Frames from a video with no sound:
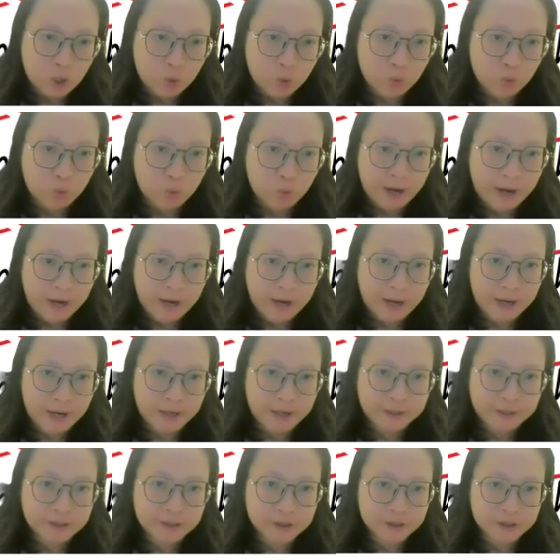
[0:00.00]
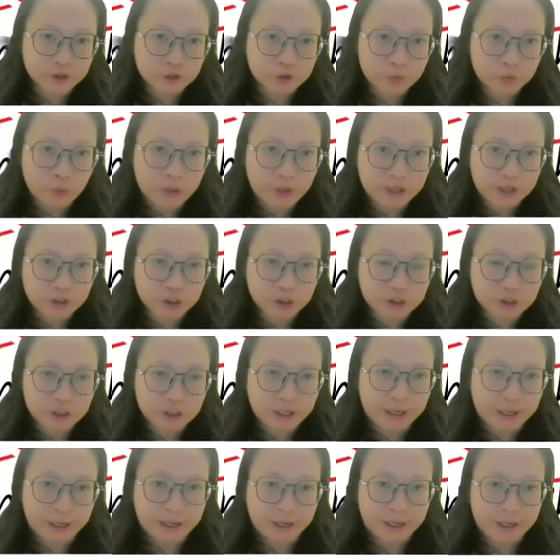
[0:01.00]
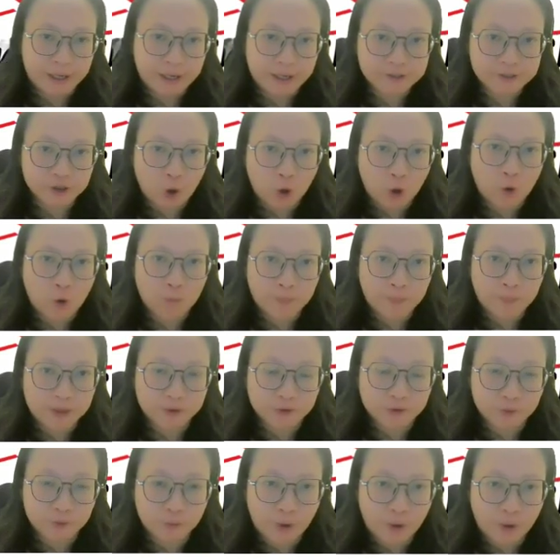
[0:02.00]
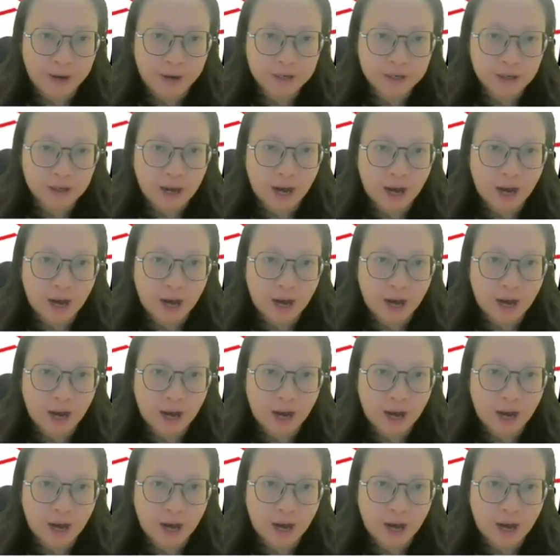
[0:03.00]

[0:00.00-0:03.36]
When the switch is open, right,